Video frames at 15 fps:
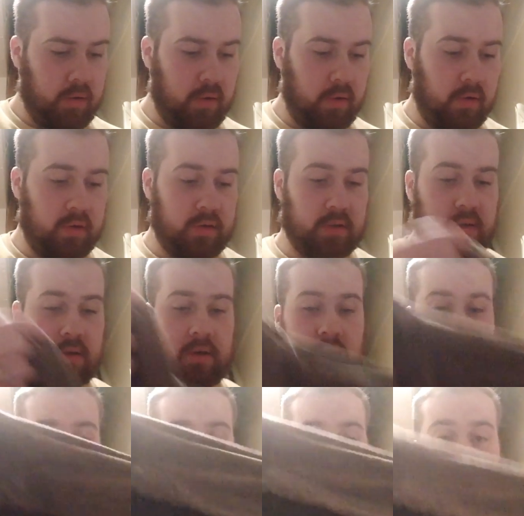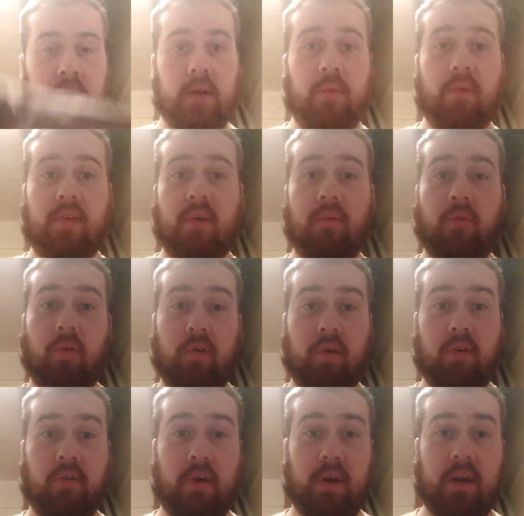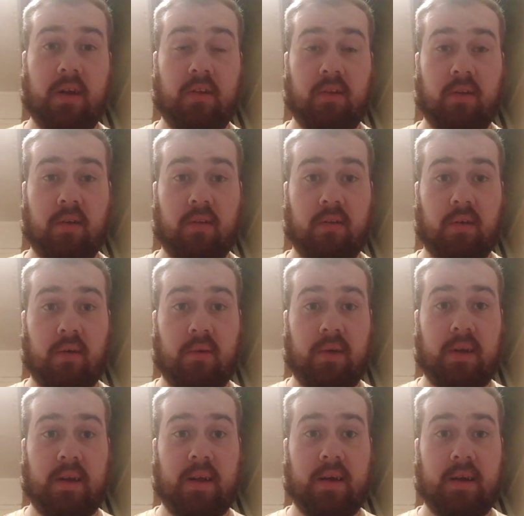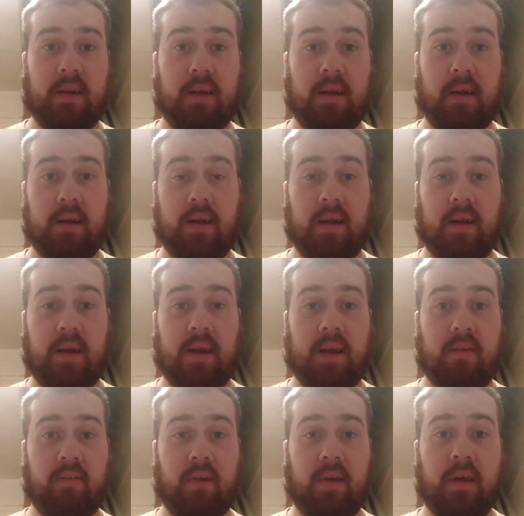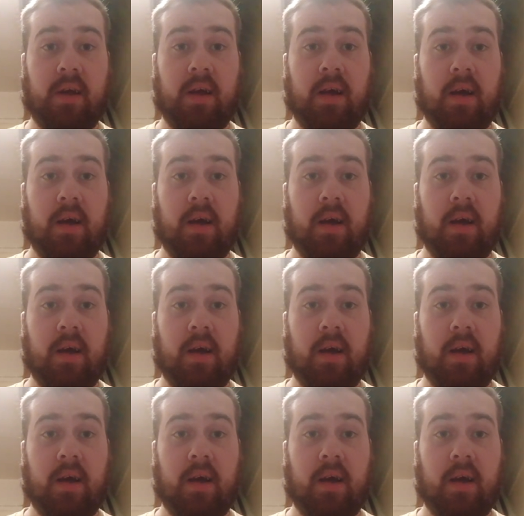Gosh. The reason I'm talking quietly is because it's currently in the evening.